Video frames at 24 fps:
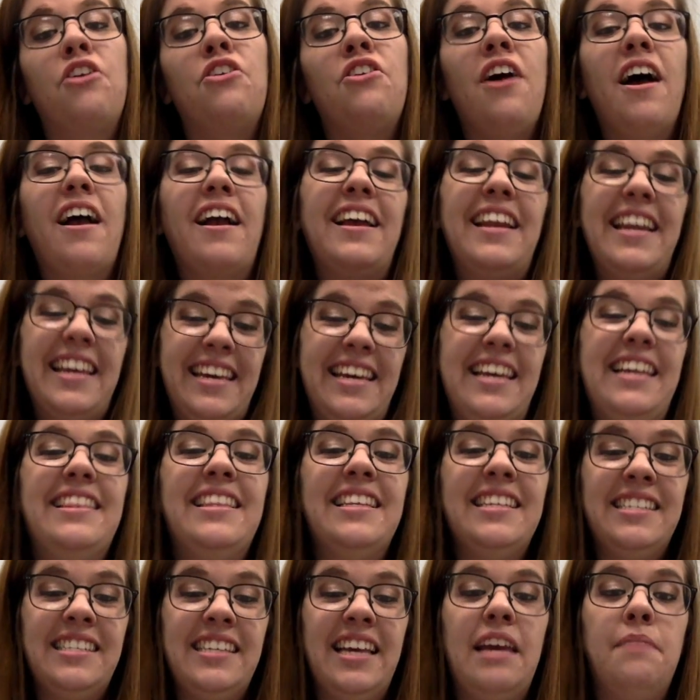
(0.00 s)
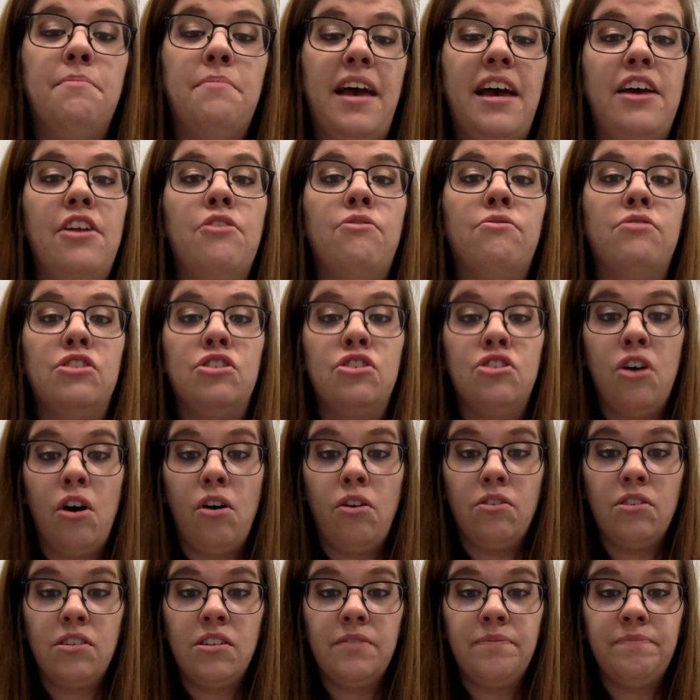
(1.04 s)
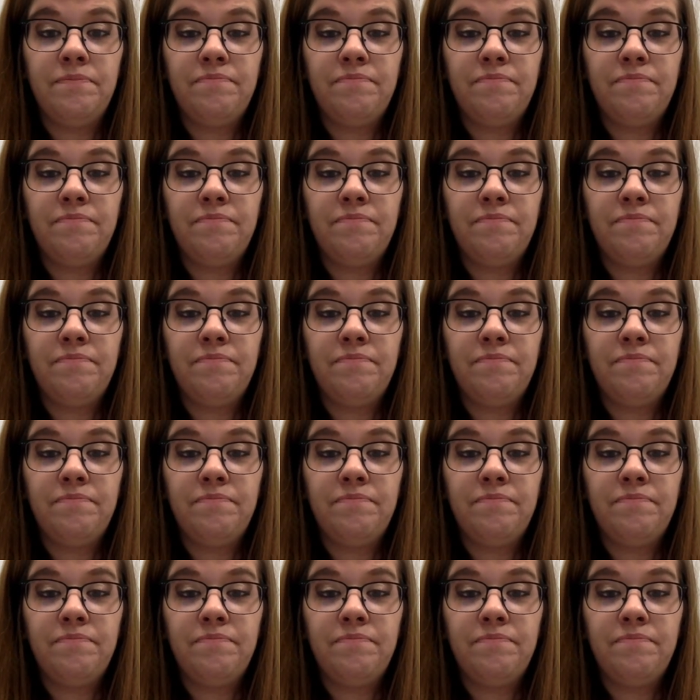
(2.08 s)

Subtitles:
You're not going to get the same end result.